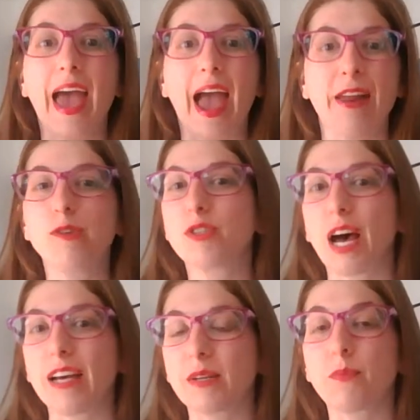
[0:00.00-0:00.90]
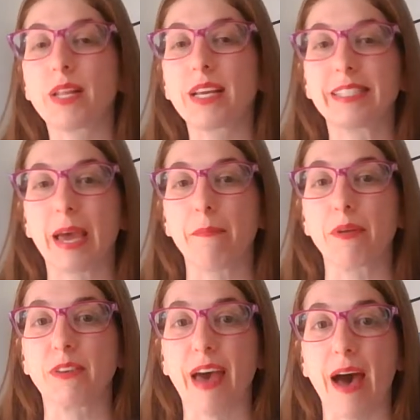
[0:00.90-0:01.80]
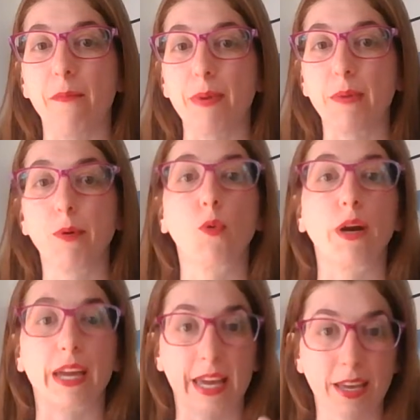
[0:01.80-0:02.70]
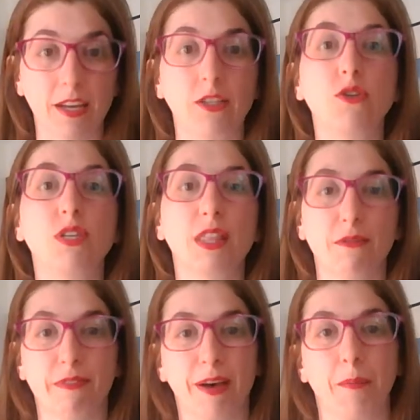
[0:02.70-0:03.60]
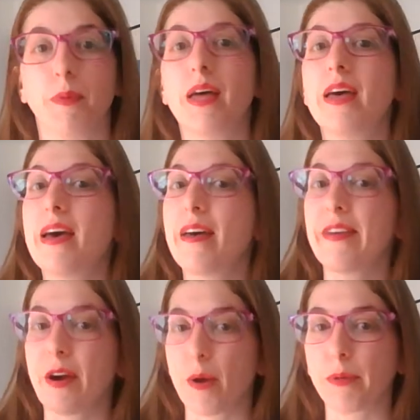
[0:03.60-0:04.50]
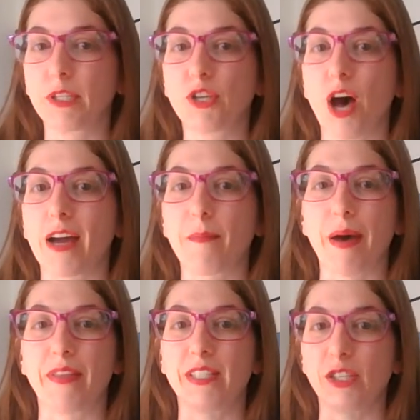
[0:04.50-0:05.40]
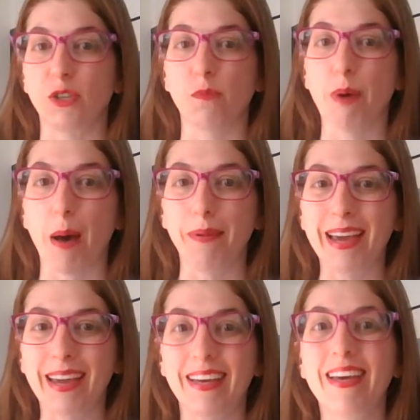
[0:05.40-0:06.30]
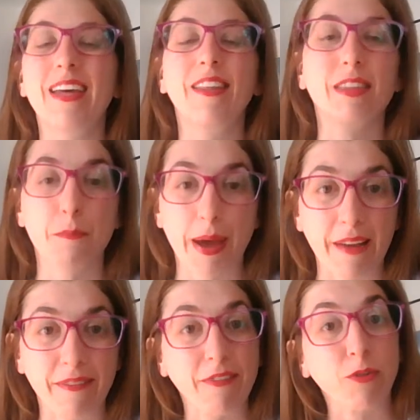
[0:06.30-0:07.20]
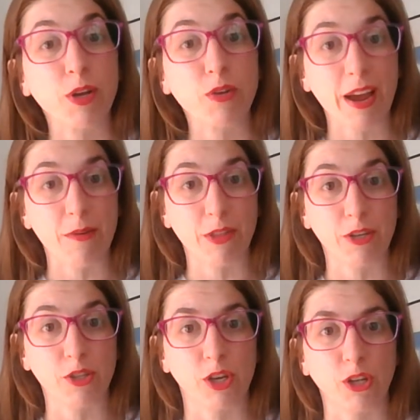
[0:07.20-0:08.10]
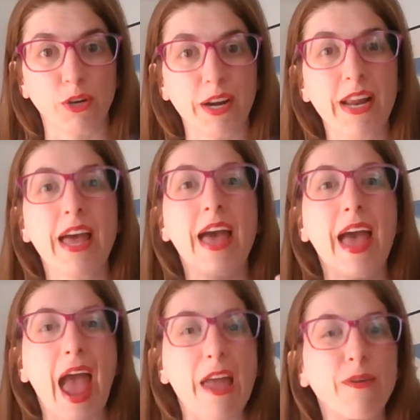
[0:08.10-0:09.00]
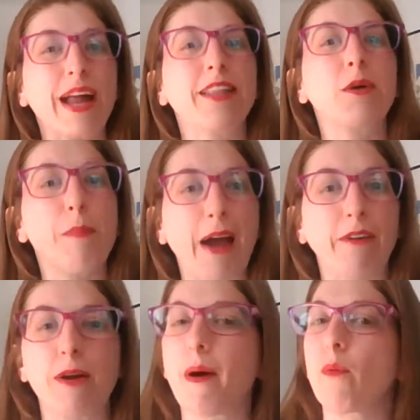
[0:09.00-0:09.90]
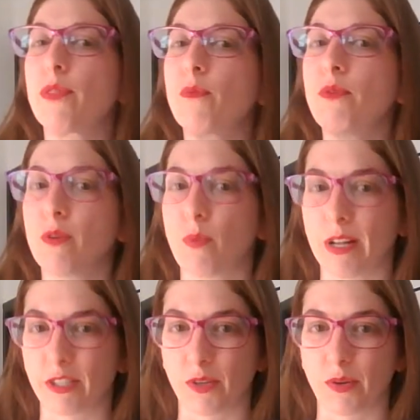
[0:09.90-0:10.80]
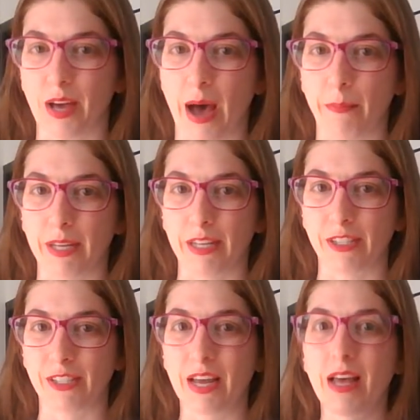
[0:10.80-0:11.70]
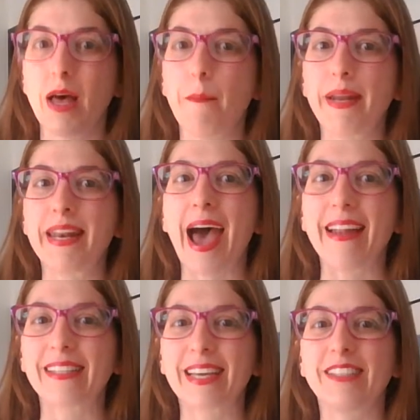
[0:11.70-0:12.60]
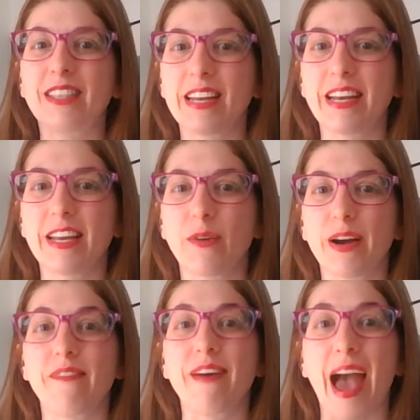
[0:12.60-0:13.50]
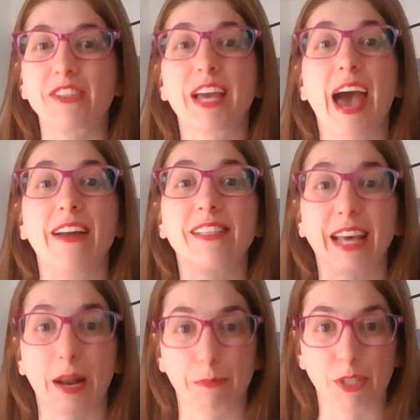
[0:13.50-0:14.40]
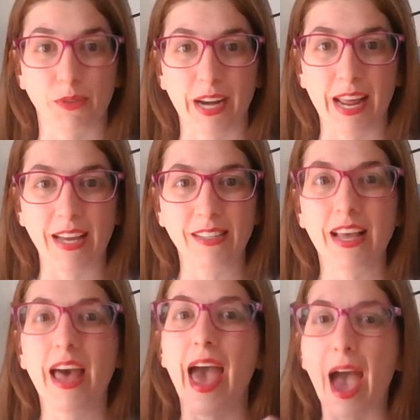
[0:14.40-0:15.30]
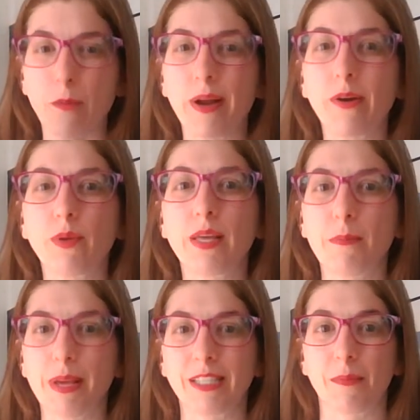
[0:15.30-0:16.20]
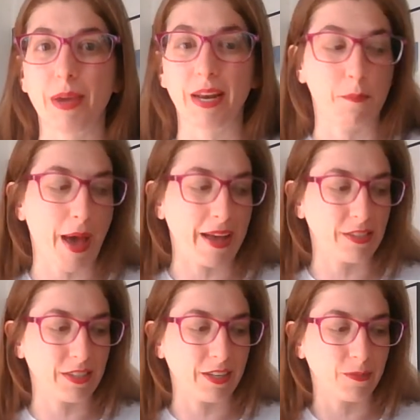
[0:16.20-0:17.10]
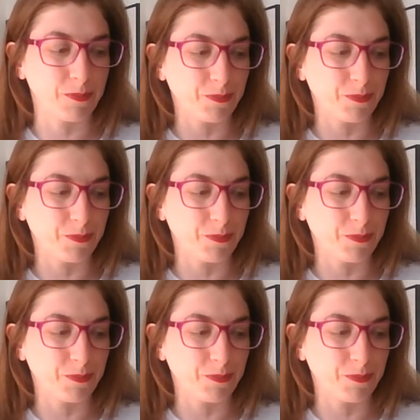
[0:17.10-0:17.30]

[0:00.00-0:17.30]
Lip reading: And you saw some real examples of how people were healed using the film. They were able to talk about this issue in public. They might have even reunited with their children. And you got a little background about what the movie wants to accomplish. But now let's get into the nitty-gritty of actually how to set up screenings and what it really means to be an ambassador.